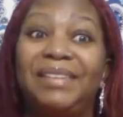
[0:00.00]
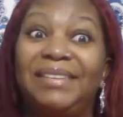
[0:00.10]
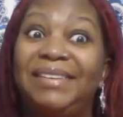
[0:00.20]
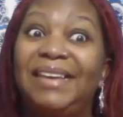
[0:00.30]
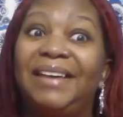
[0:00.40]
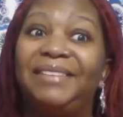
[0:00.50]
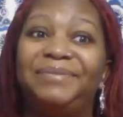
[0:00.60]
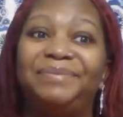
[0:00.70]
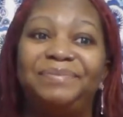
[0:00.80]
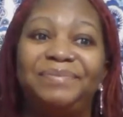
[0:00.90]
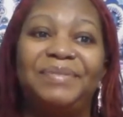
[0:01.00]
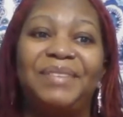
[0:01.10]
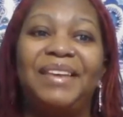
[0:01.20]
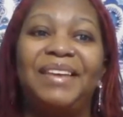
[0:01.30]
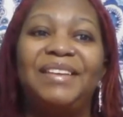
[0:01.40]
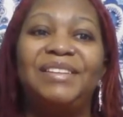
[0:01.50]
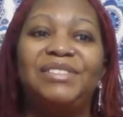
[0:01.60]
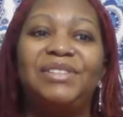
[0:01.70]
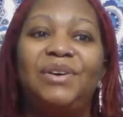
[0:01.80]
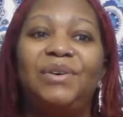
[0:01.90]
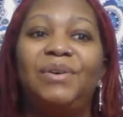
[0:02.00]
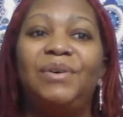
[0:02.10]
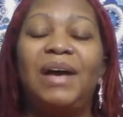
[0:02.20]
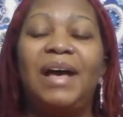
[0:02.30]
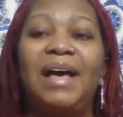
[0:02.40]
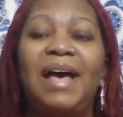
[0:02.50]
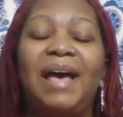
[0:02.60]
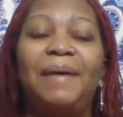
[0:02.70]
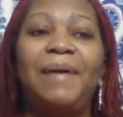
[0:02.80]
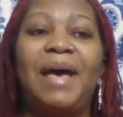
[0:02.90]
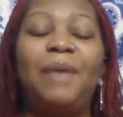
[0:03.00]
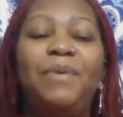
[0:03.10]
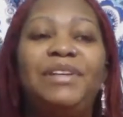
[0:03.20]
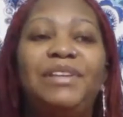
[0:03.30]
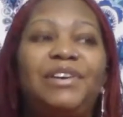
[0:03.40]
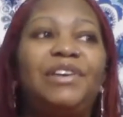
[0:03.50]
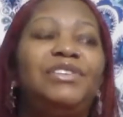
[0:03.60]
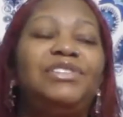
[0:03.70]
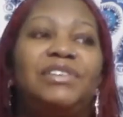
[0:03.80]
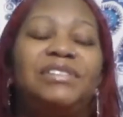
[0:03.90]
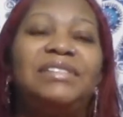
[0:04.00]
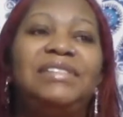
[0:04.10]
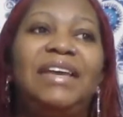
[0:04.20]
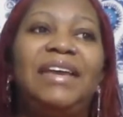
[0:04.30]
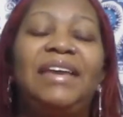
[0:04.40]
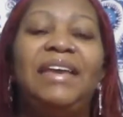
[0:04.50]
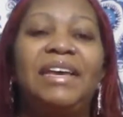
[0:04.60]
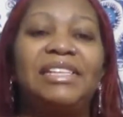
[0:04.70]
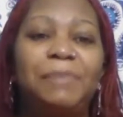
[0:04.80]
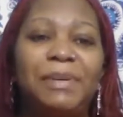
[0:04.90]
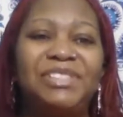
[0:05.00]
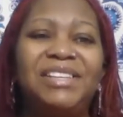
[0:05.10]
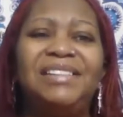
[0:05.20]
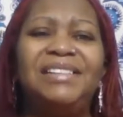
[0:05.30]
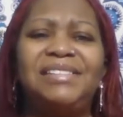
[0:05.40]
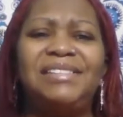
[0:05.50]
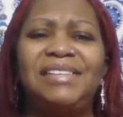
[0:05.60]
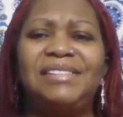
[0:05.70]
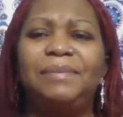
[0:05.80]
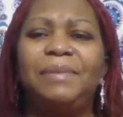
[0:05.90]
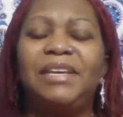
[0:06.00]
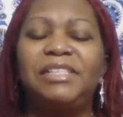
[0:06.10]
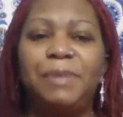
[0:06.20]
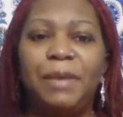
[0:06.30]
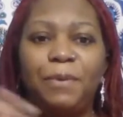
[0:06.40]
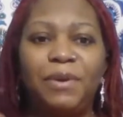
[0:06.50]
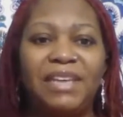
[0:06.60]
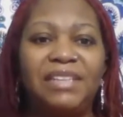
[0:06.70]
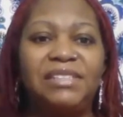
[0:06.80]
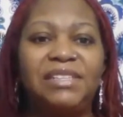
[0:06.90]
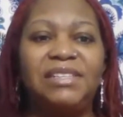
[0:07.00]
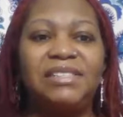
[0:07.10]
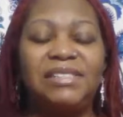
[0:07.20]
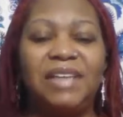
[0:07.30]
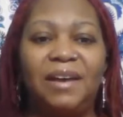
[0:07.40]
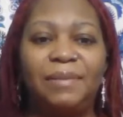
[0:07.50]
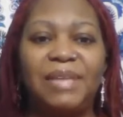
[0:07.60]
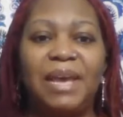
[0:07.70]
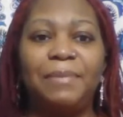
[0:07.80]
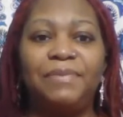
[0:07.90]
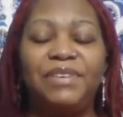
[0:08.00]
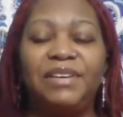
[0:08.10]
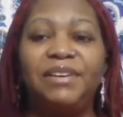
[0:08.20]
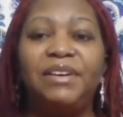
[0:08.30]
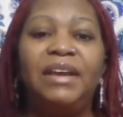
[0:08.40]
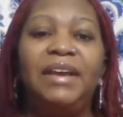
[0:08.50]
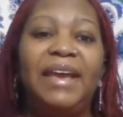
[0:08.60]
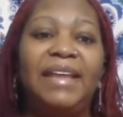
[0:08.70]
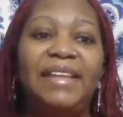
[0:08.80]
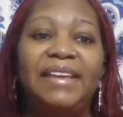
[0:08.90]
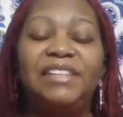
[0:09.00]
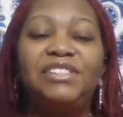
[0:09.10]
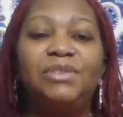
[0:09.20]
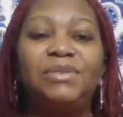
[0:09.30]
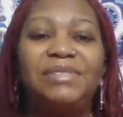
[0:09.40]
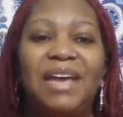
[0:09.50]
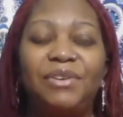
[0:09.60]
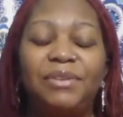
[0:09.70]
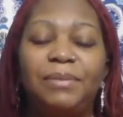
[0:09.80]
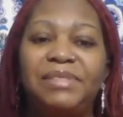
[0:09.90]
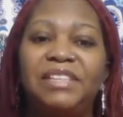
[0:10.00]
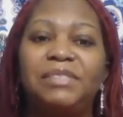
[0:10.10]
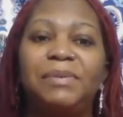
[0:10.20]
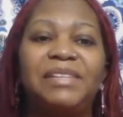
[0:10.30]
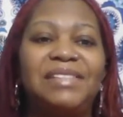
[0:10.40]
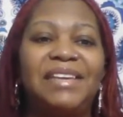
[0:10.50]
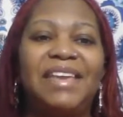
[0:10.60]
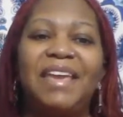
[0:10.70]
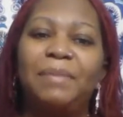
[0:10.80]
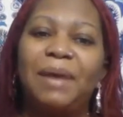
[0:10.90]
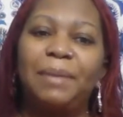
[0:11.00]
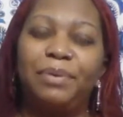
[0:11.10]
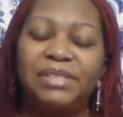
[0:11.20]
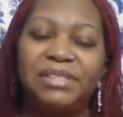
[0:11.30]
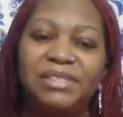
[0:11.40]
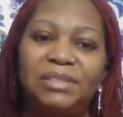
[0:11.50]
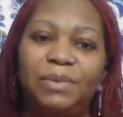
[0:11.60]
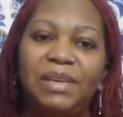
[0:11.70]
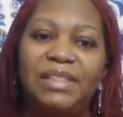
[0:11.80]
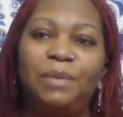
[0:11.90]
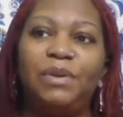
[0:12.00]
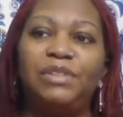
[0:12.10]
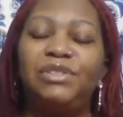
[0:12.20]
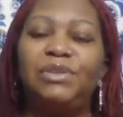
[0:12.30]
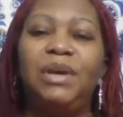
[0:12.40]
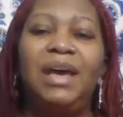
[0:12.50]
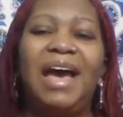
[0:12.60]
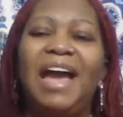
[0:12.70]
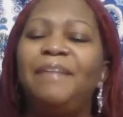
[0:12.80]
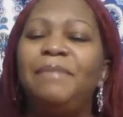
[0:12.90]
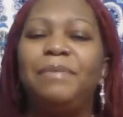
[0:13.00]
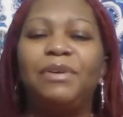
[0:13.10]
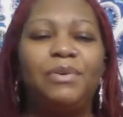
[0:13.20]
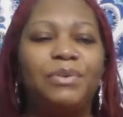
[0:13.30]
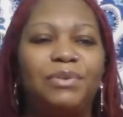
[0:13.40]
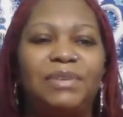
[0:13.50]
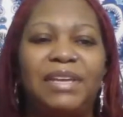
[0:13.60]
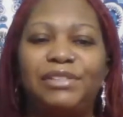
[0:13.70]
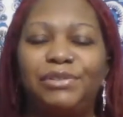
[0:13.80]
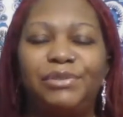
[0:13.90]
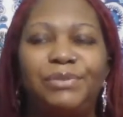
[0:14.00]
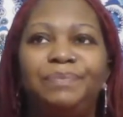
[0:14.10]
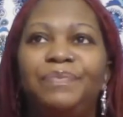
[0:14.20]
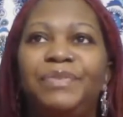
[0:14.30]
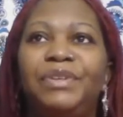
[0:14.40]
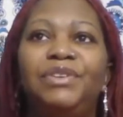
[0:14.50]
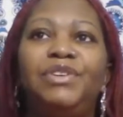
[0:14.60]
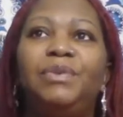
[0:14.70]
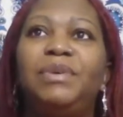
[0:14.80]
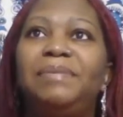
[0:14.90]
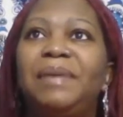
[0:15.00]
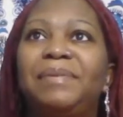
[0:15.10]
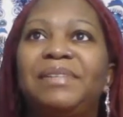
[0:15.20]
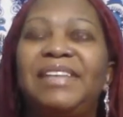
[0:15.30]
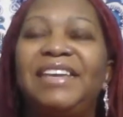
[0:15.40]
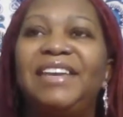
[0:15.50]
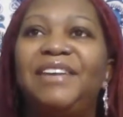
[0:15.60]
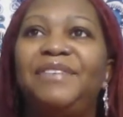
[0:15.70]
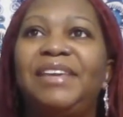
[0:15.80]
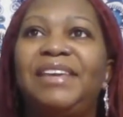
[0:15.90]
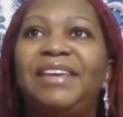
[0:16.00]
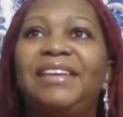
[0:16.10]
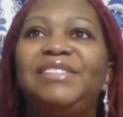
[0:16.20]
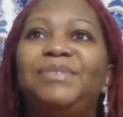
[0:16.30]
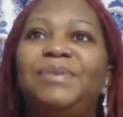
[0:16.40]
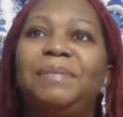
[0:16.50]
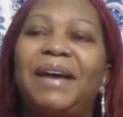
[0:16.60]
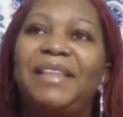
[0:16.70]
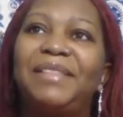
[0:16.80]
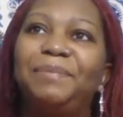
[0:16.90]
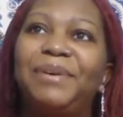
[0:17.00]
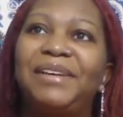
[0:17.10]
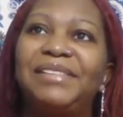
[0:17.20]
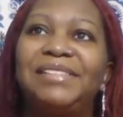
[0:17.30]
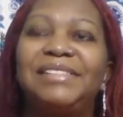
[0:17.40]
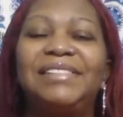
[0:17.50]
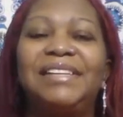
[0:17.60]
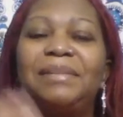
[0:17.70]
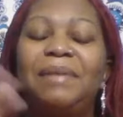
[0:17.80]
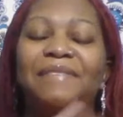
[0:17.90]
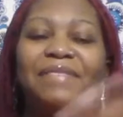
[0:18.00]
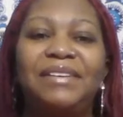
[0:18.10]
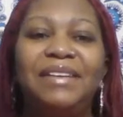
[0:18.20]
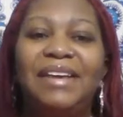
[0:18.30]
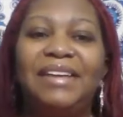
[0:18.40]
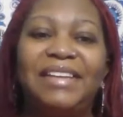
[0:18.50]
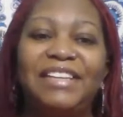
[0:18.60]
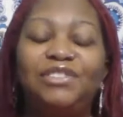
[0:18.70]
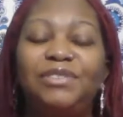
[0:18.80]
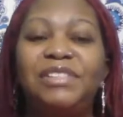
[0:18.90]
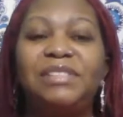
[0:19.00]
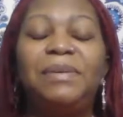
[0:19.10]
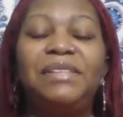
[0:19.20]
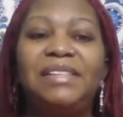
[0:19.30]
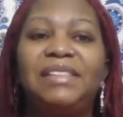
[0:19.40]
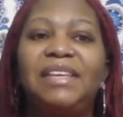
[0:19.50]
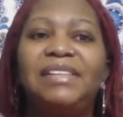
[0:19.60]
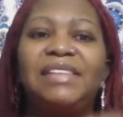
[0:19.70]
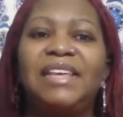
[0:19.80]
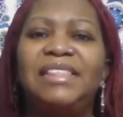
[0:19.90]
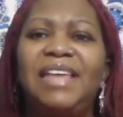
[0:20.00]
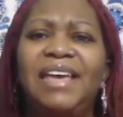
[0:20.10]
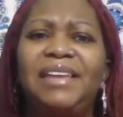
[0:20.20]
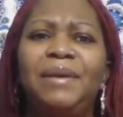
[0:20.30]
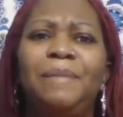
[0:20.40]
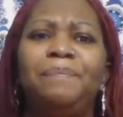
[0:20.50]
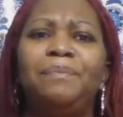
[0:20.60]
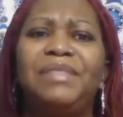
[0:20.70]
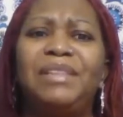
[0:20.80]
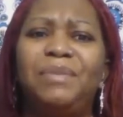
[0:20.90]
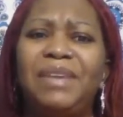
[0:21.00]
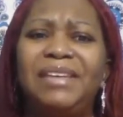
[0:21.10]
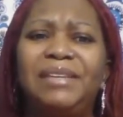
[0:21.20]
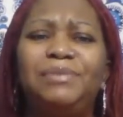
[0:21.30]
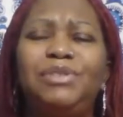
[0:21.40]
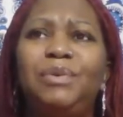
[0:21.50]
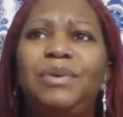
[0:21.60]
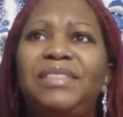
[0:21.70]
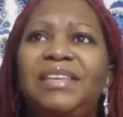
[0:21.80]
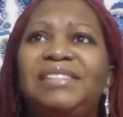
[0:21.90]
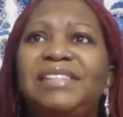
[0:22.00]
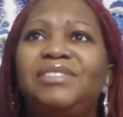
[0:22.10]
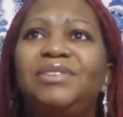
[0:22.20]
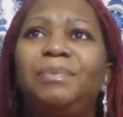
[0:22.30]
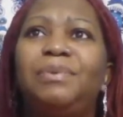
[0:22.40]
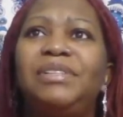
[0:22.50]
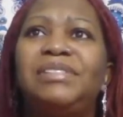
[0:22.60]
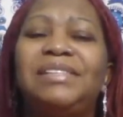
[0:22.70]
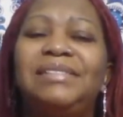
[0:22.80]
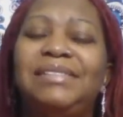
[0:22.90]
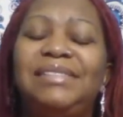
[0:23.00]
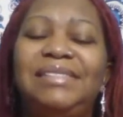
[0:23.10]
Yeah. So I want to encourage y'all today, especially in this season, because people get into this time of year and they get so down on themselves because they can't buy presents the way they want to. I remember going through that too. You want to be able to take care of your kids. You want to buy them presents, let them have a nice Christmas and things like that. But then we end up doing things that's going to put us in